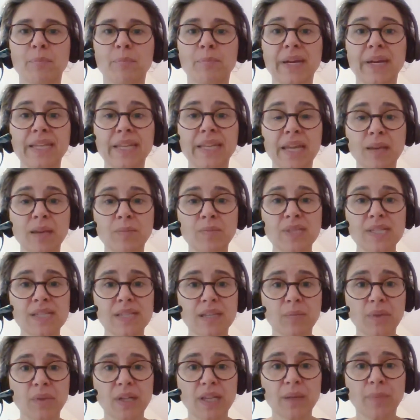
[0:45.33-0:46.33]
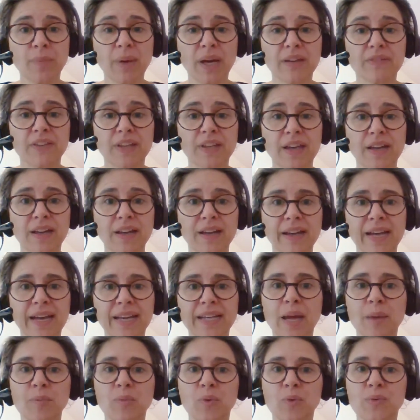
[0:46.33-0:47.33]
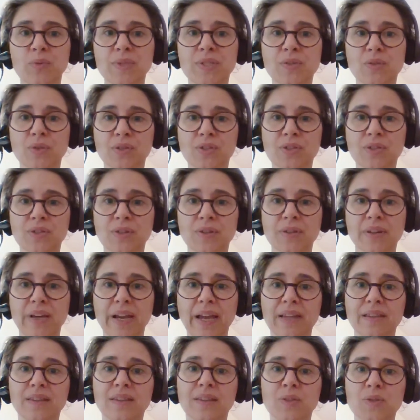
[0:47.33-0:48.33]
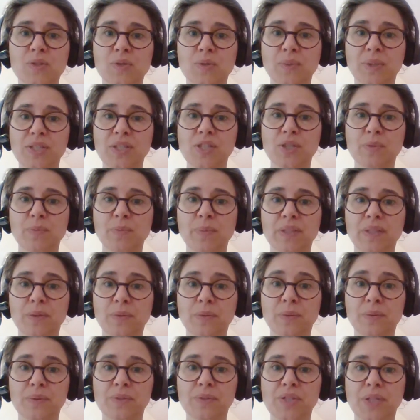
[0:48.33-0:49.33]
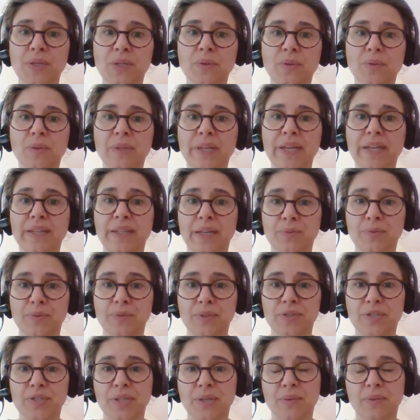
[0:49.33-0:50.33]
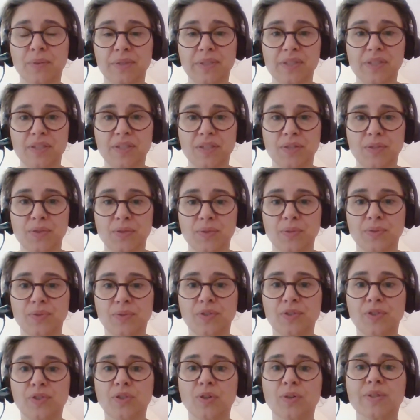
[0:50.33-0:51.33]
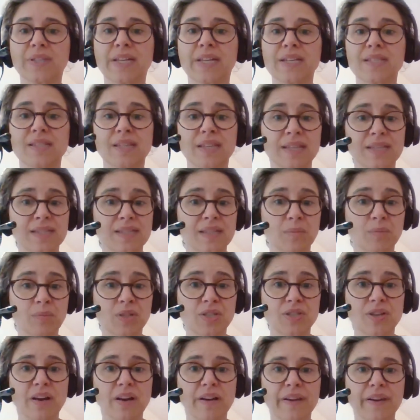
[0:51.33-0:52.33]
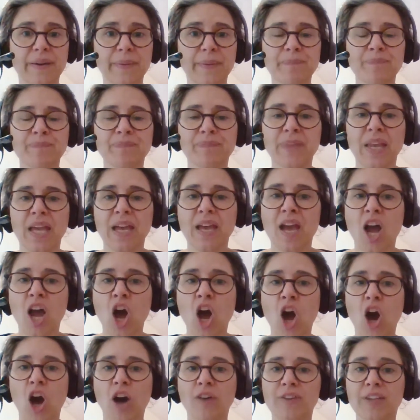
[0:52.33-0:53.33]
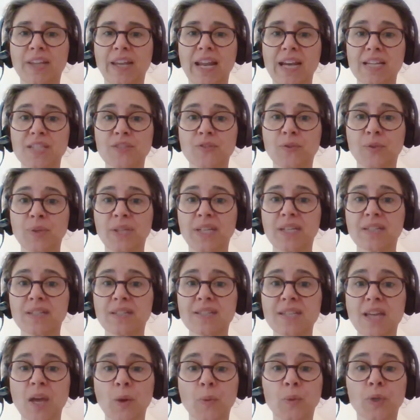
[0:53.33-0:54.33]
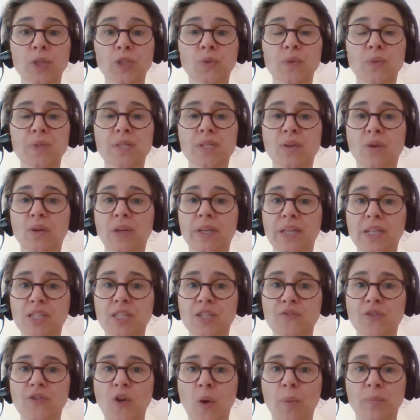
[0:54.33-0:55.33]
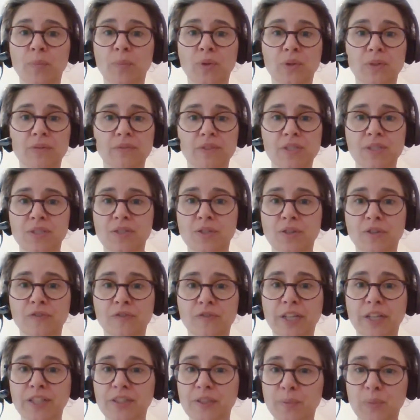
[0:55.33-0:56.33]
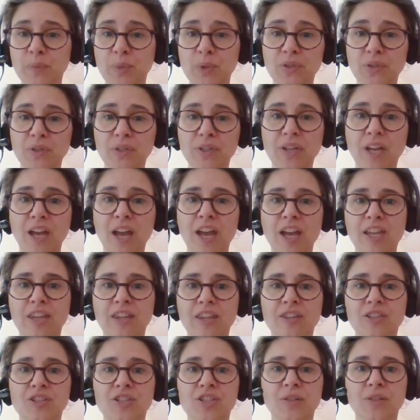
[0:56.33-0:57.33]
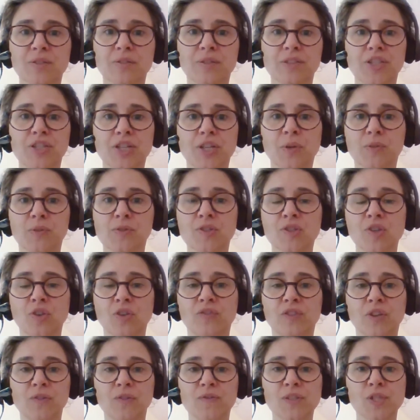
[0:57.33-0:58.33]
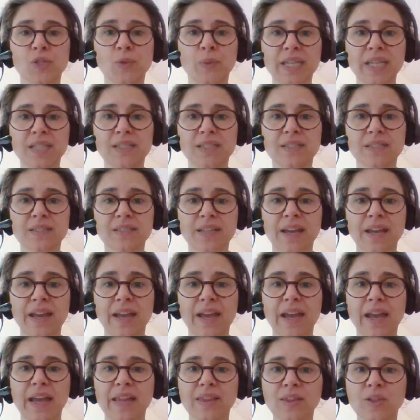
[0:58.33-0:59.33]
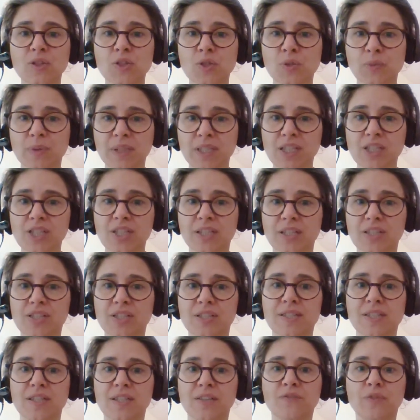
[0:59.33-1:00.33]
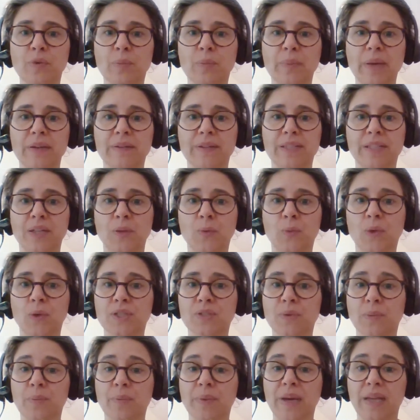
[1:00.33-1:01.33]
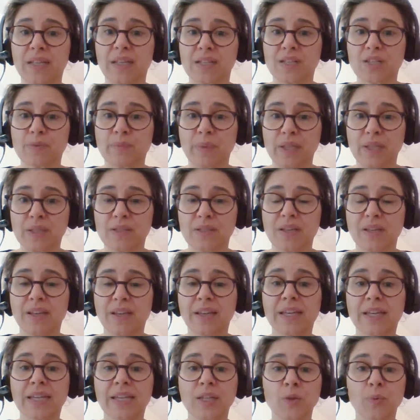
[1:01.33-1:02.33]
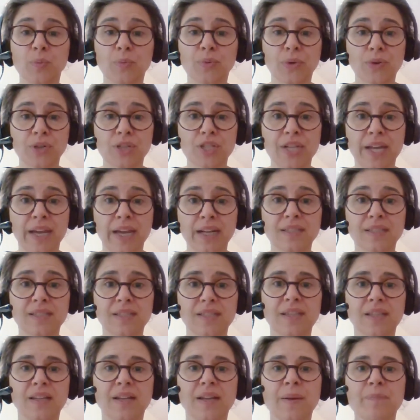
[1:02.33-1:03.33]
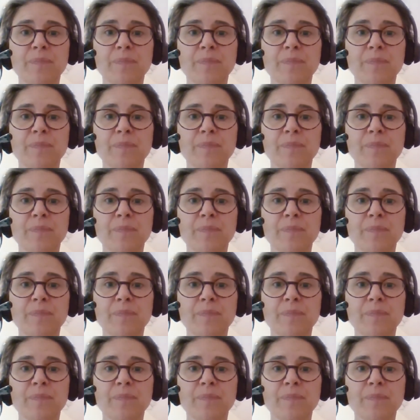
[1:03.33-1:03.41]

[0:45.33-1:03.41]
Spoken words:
My name is Emilie Brevière, and I'm a researcher at the Swedish Meteorological and Hydrological Institute, known as SMHI. Over the last 3 years, I worked with colleagues from University of Gothenburg, the Geological Survey of Sweden, and the Swedish Agency for Marine and Water Management in a project